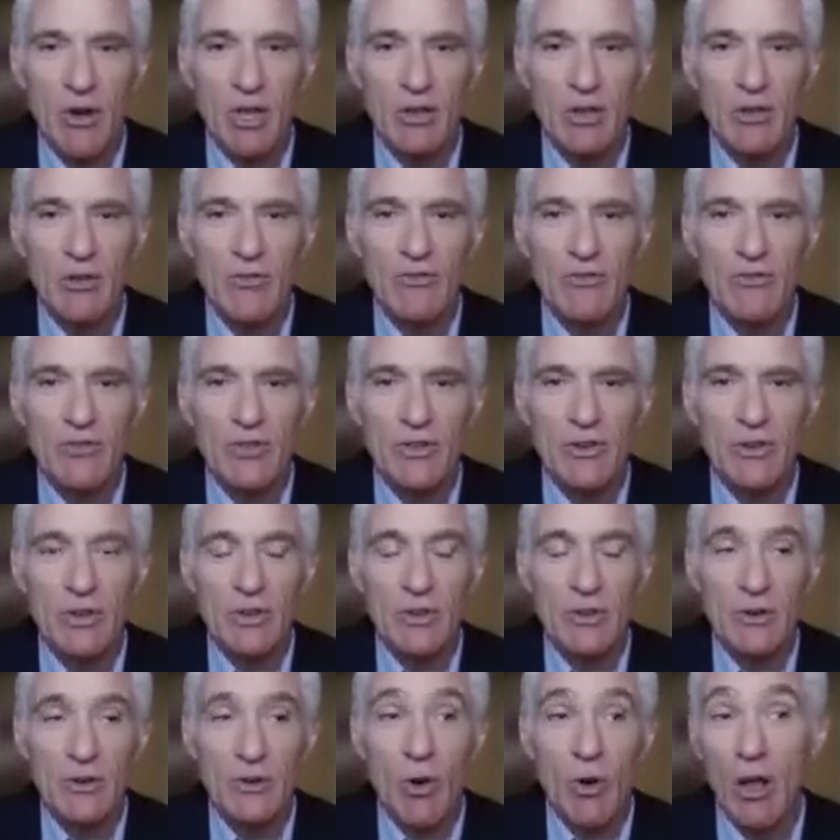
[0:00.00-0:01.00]
all over
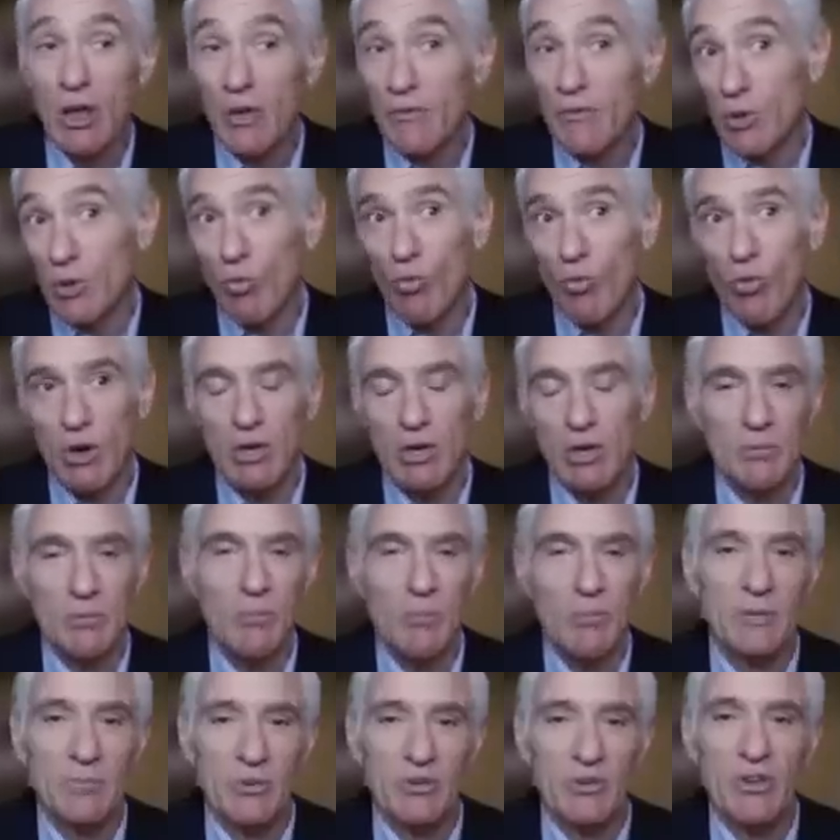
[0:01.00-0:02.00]
the world,
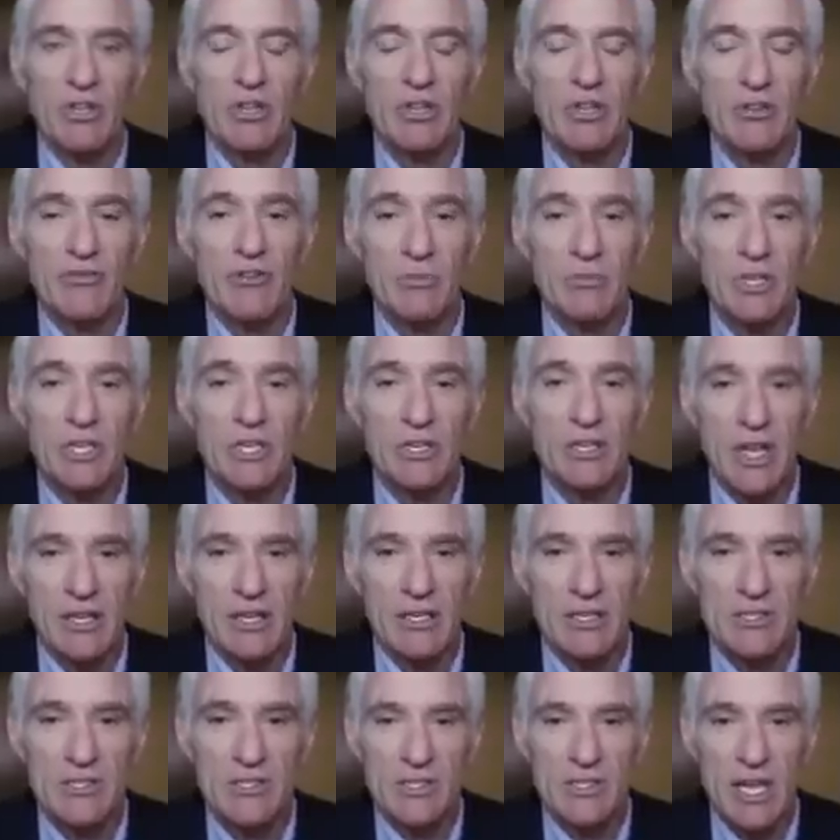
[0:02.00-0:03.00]
but particularly from the
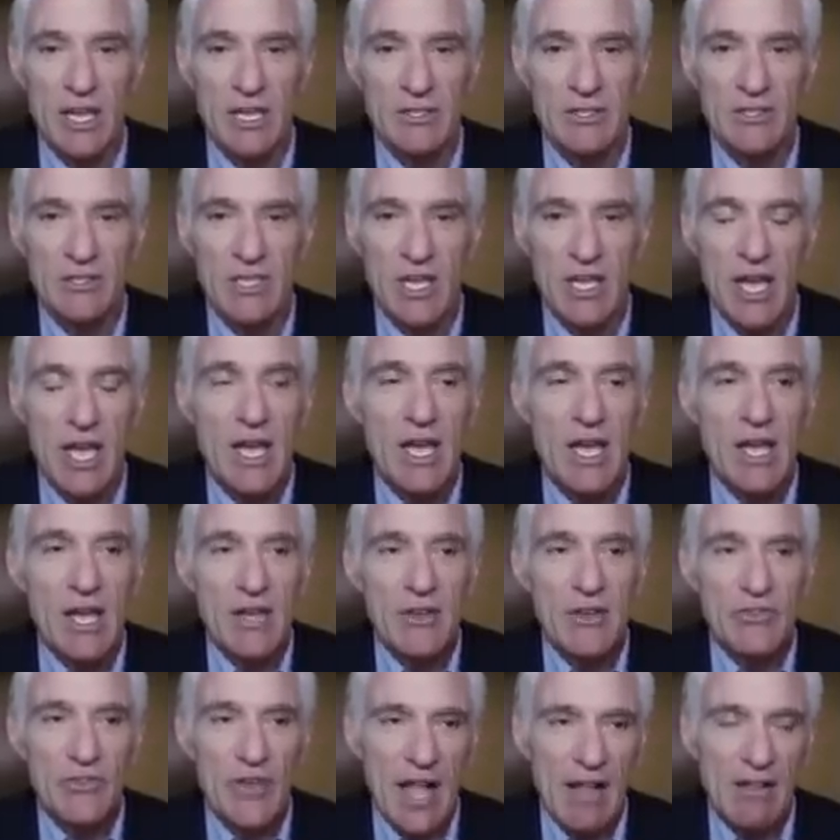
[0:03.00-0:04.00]
United States,
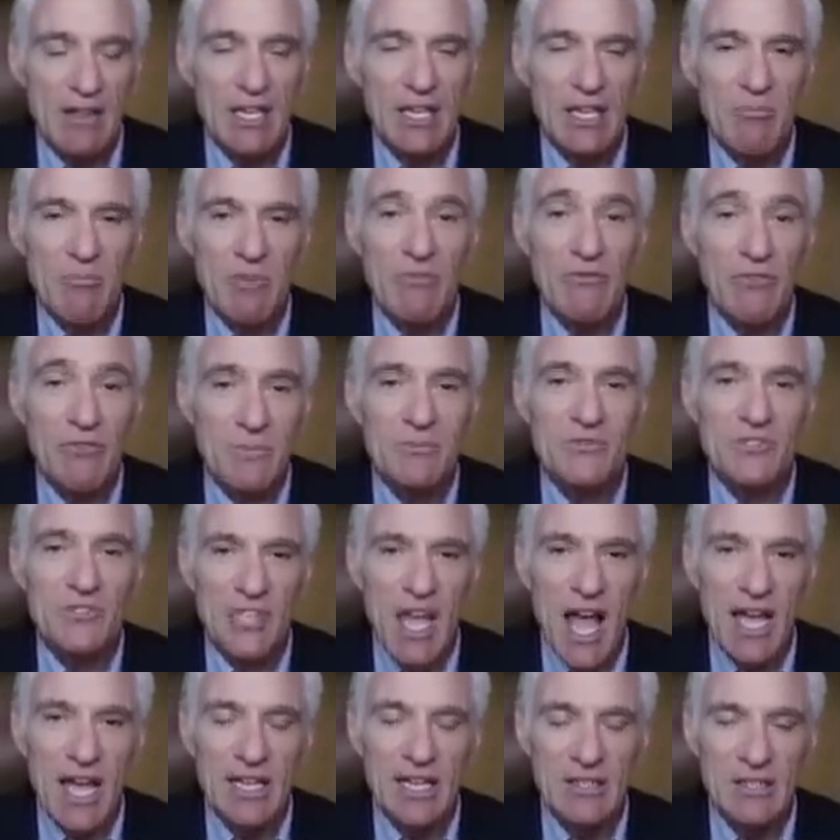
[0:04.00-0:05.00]
telling me from
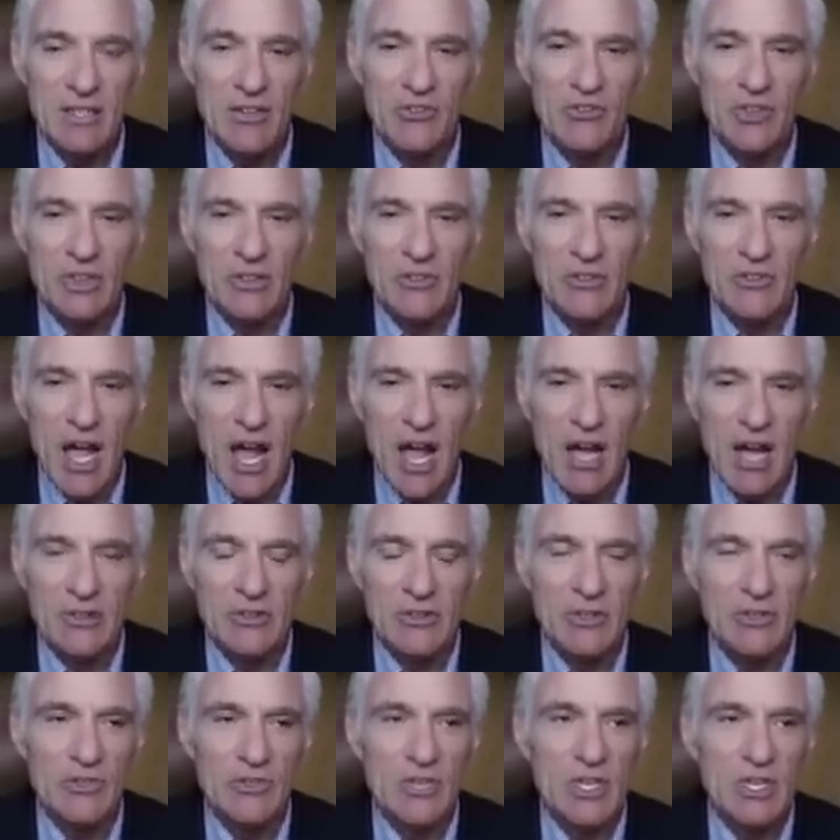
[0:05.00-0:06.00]
scientists and
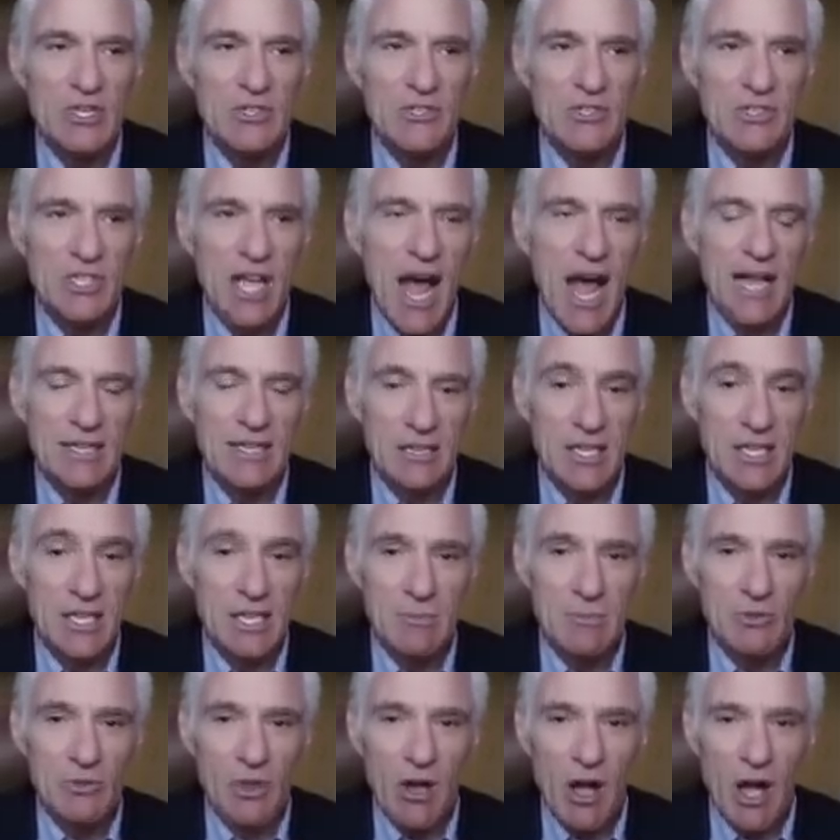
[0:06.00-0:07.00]
doctors, Scott,
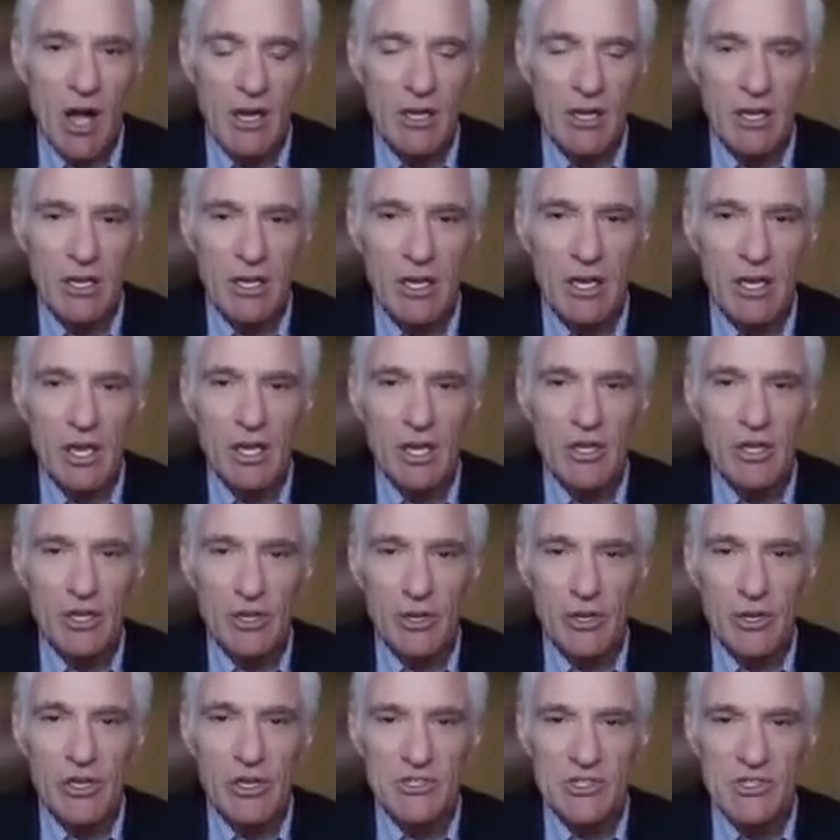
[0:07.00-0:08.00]
keep talking.
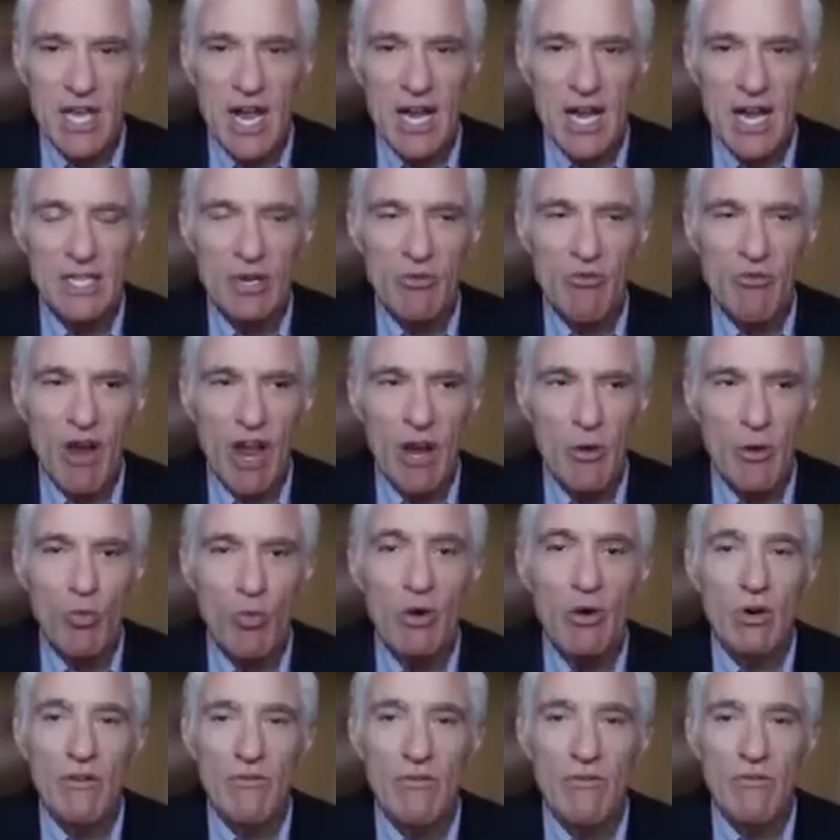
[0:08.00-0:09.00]
You're exactly right.
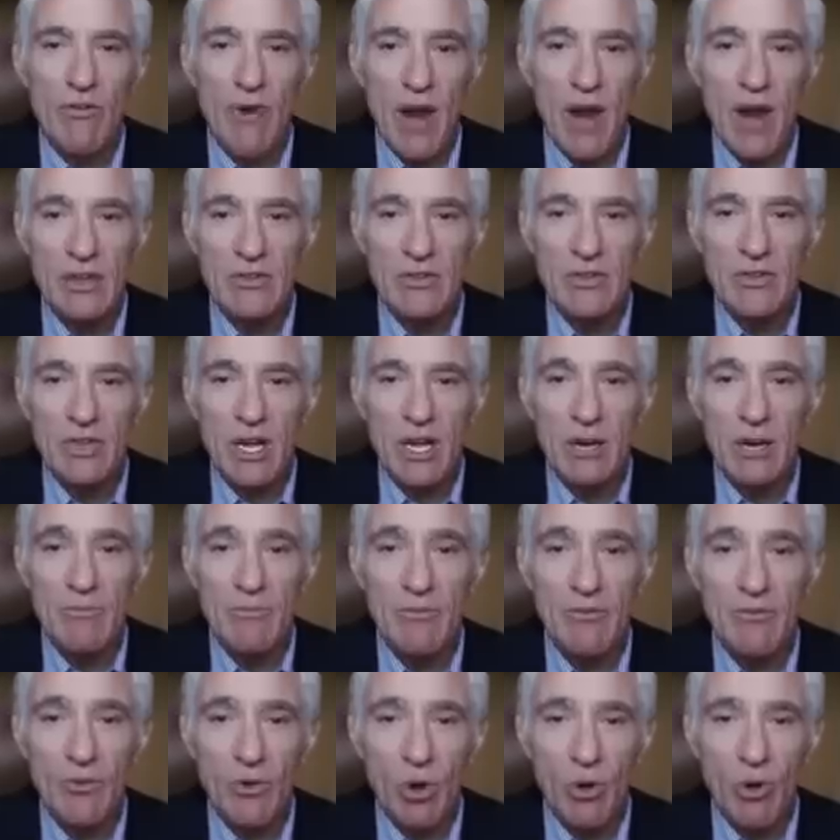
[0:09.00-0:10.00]
We're afraid to come
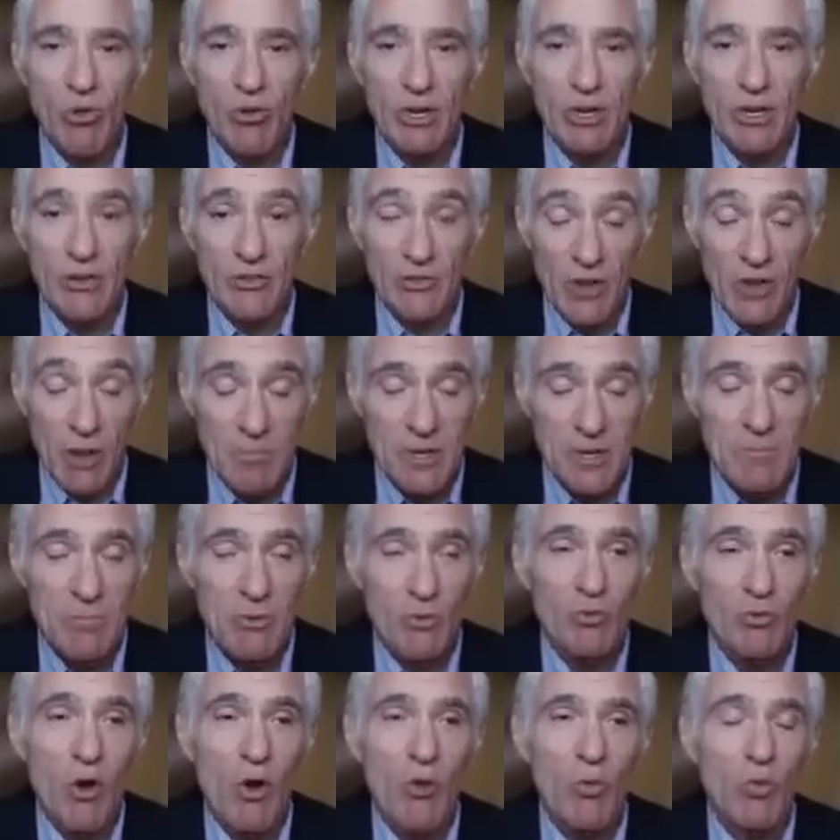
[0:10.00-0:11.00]
forward. Some
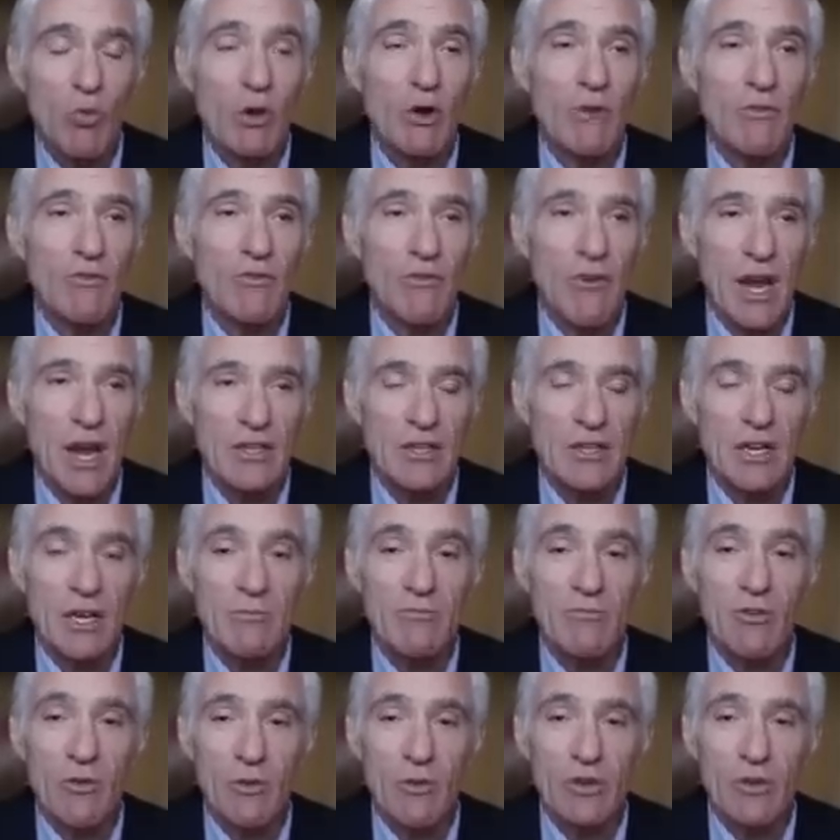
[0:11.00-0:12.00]
people wrote, we're afraid to
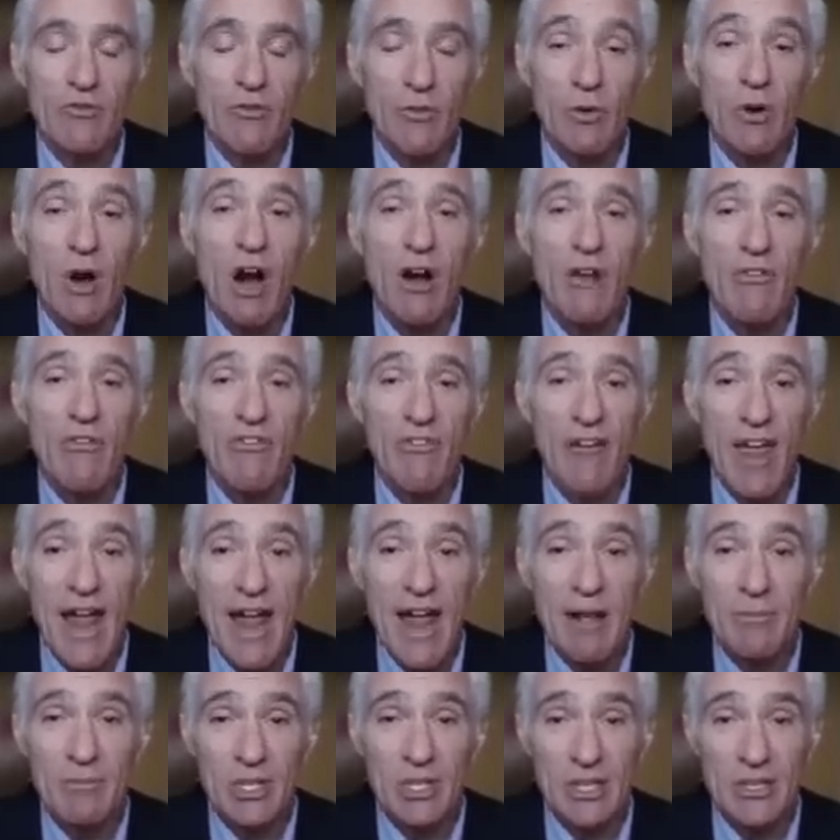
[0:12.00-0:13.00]
come forward for our
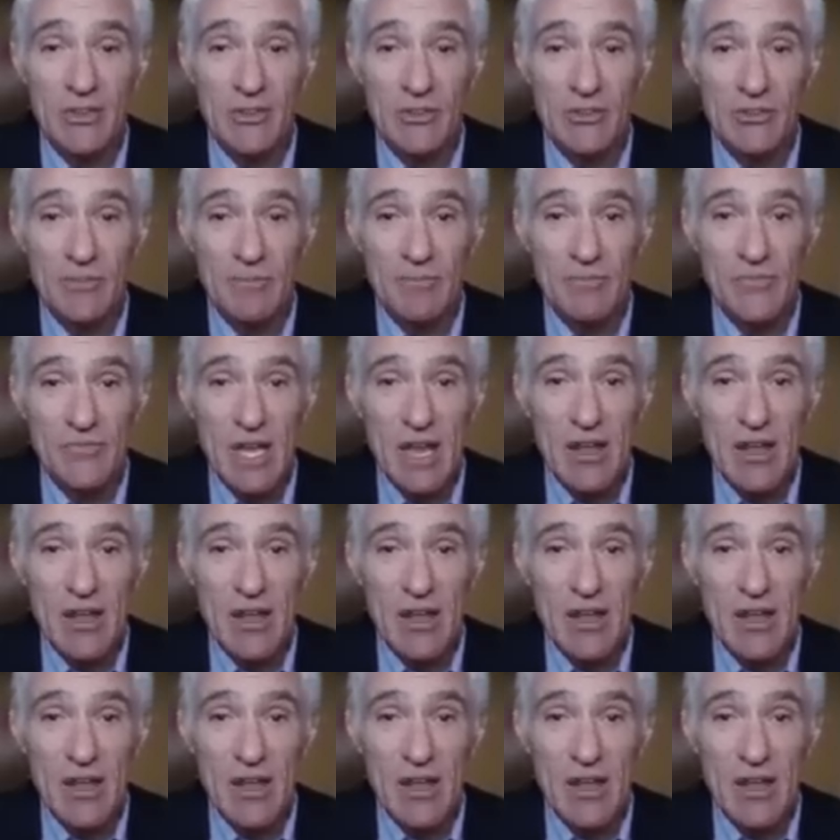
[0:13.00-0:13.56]
families.